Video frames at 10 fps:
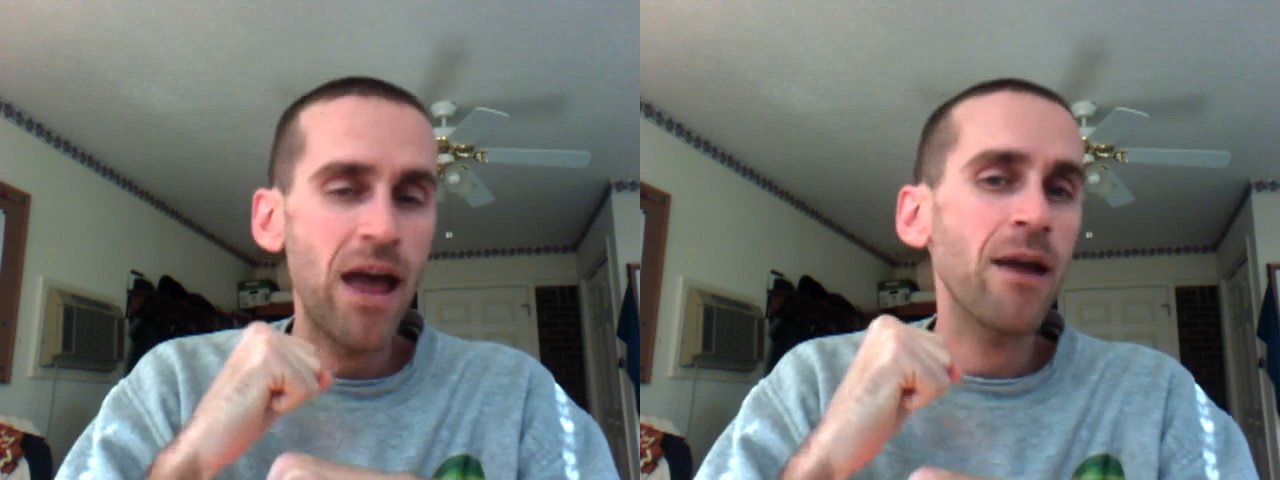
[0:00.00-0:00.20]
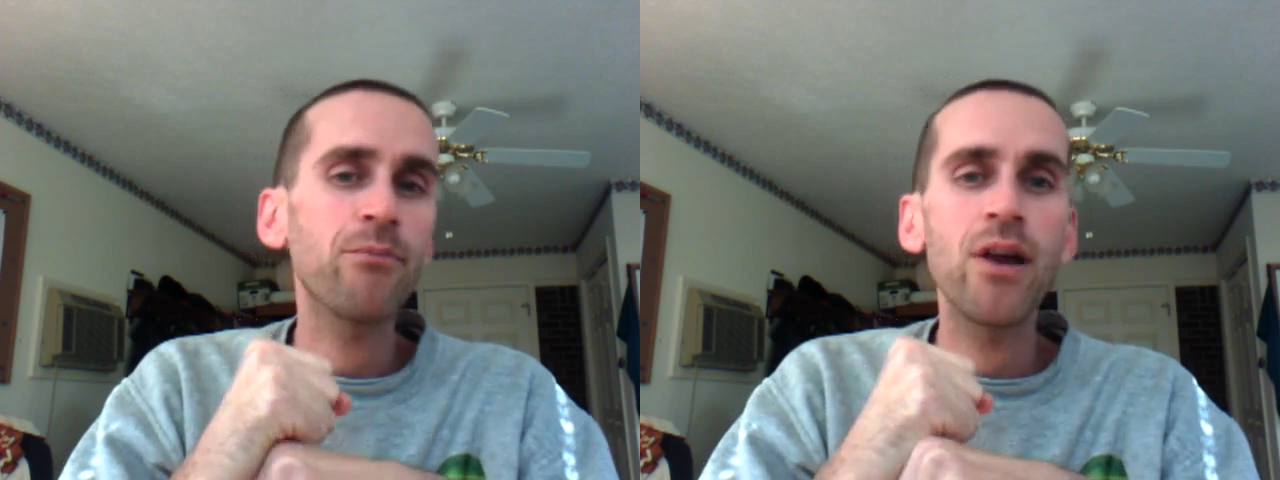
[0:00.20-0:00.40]

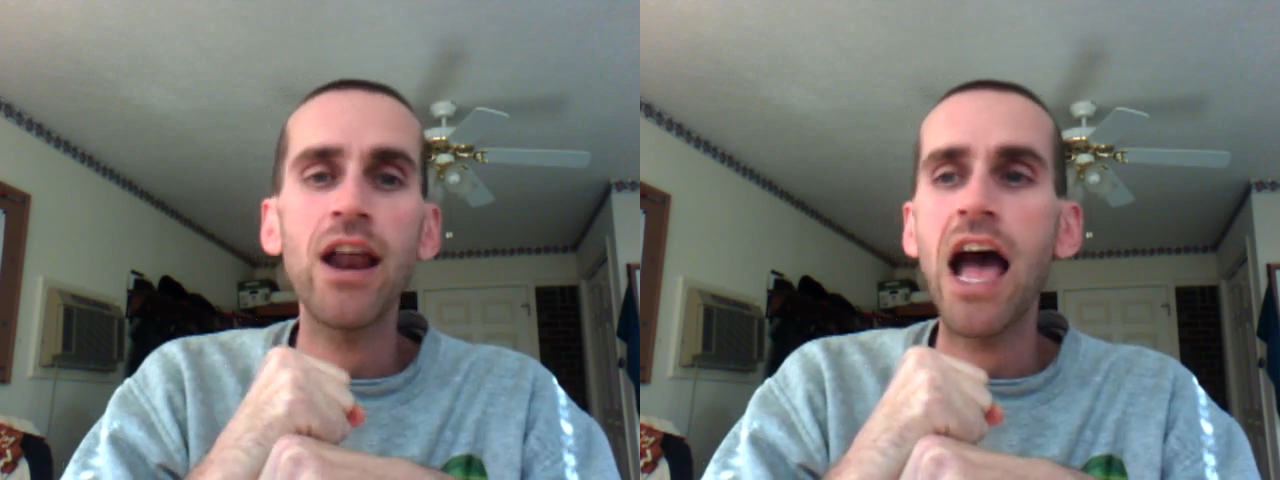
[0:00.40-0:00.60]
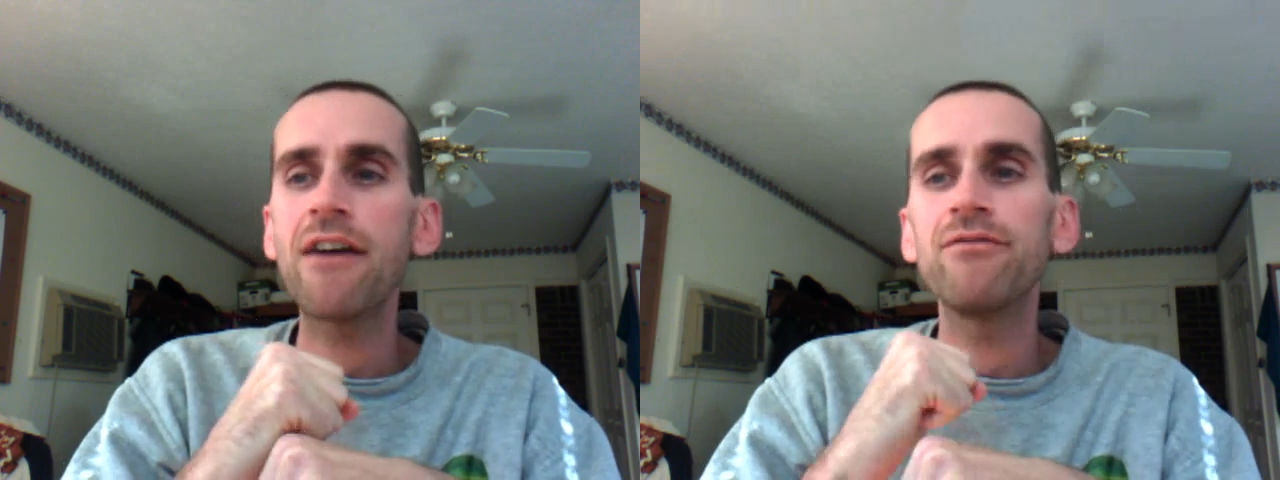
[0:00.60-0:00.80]
Matt
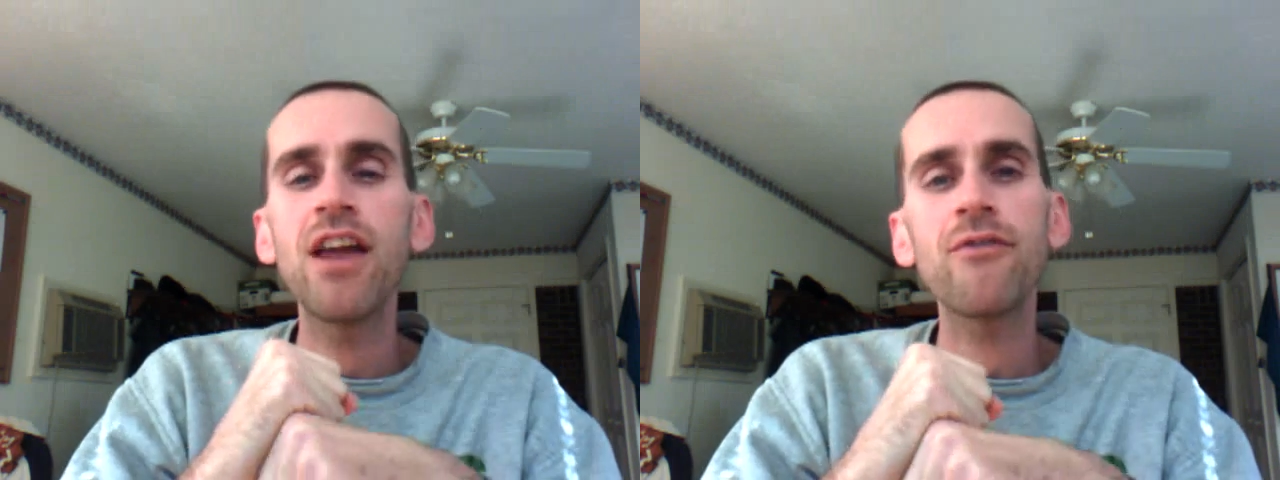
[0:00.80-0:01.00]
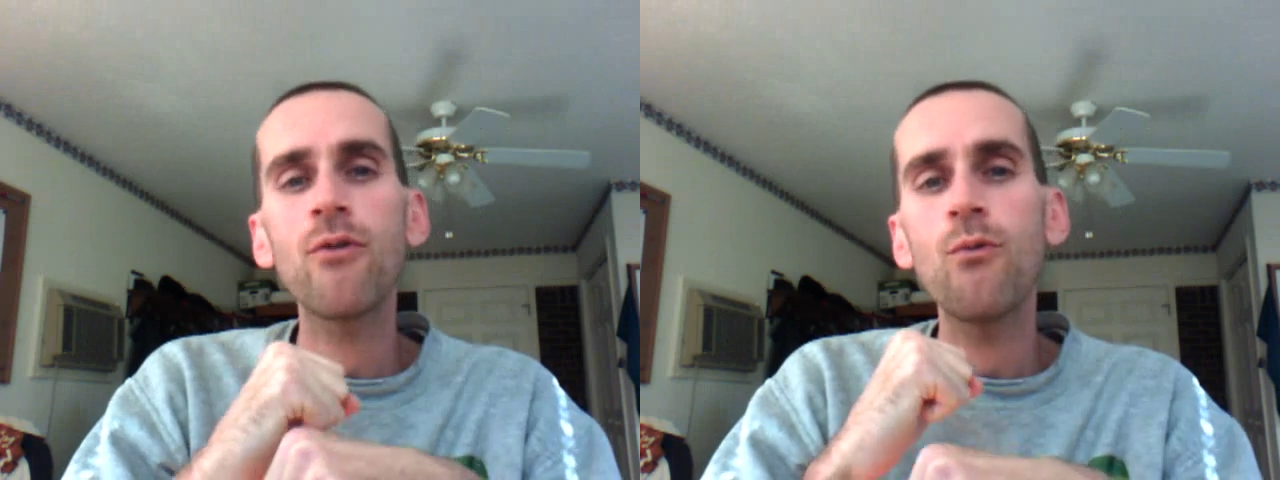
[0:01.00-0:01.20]
Brown, I've
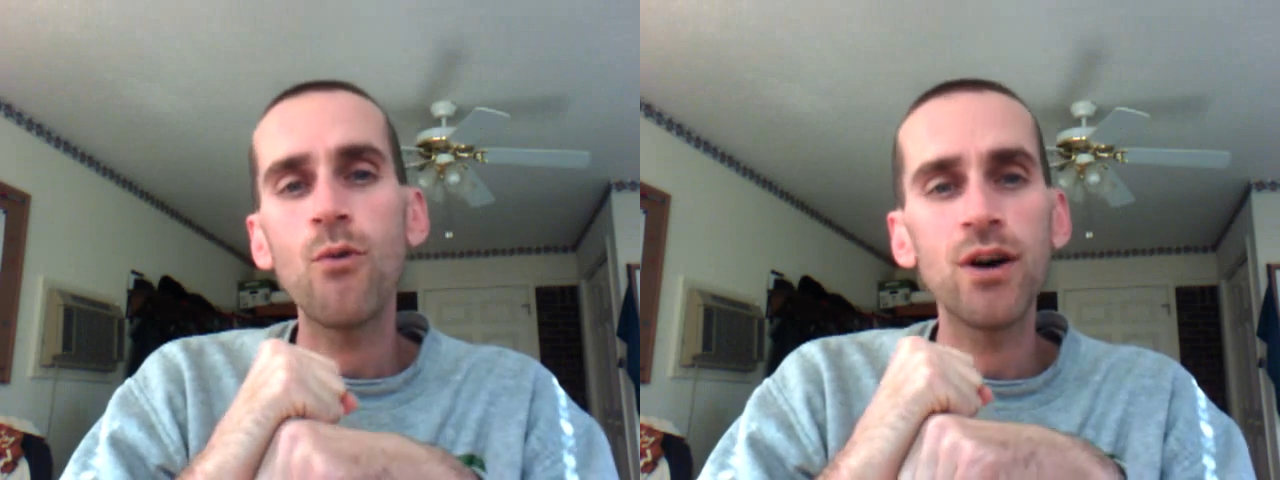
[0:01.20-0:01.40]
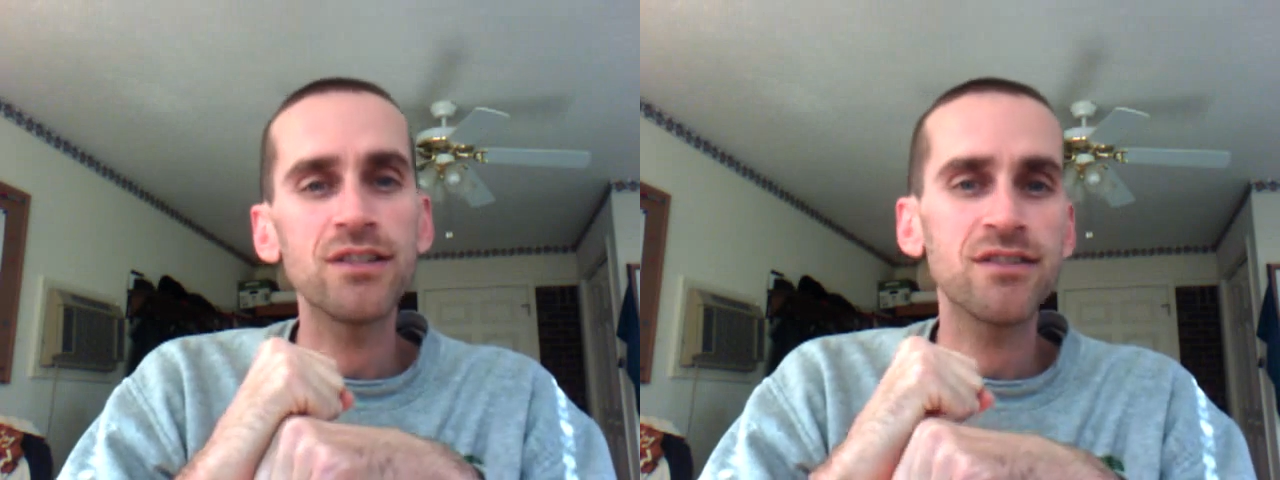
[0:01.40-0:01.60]
never
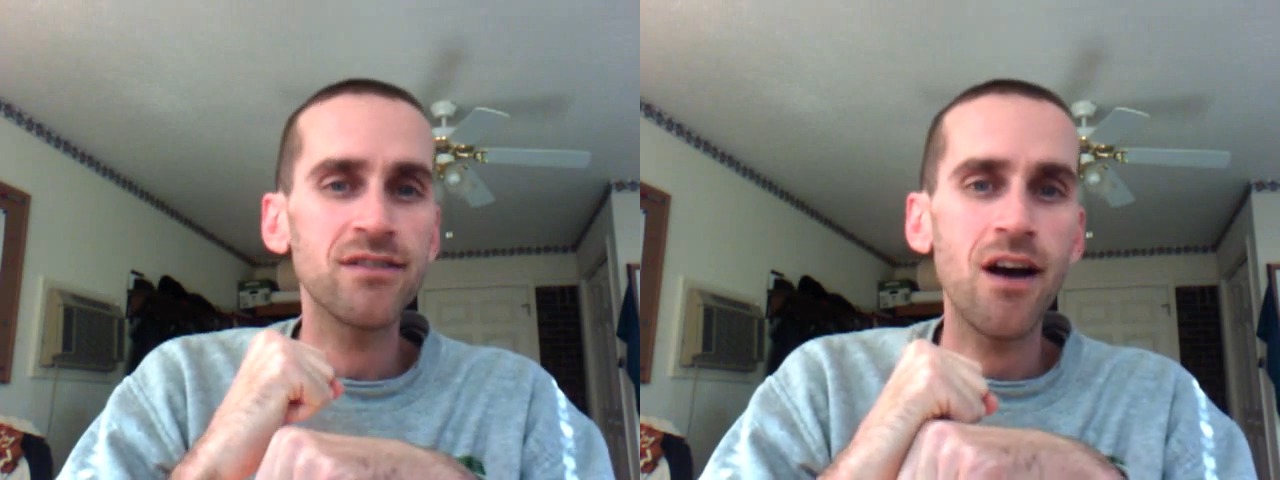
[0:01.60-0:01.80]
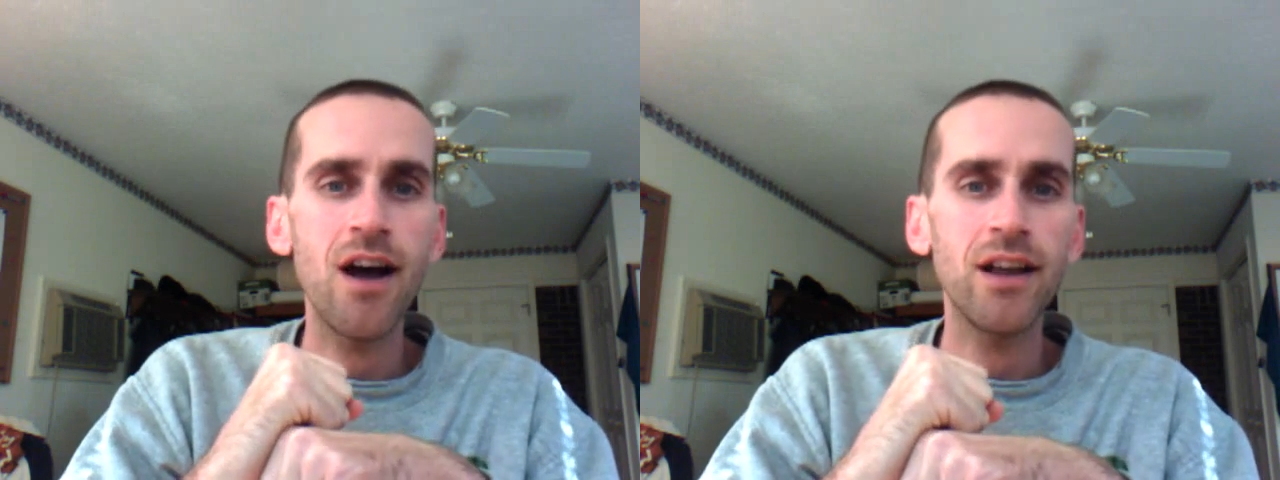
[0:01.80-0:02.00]
once
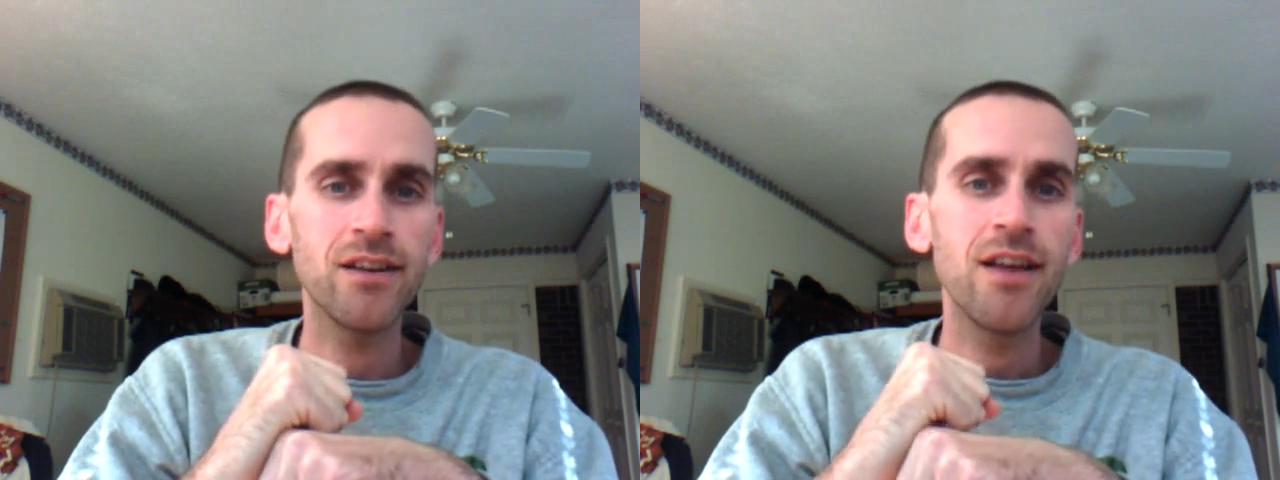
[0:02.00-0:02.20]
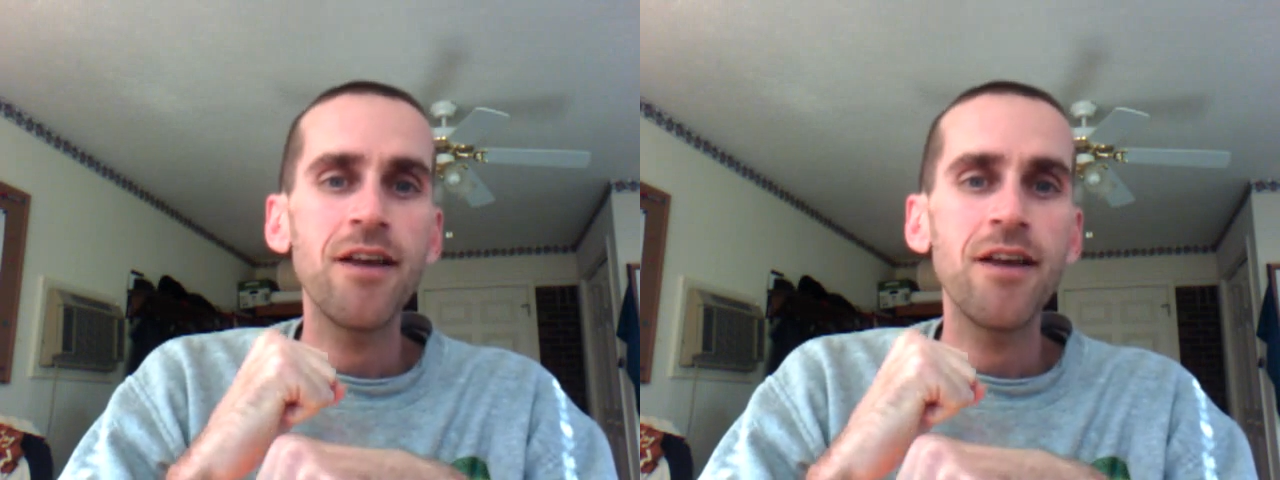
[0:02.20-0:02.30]
thought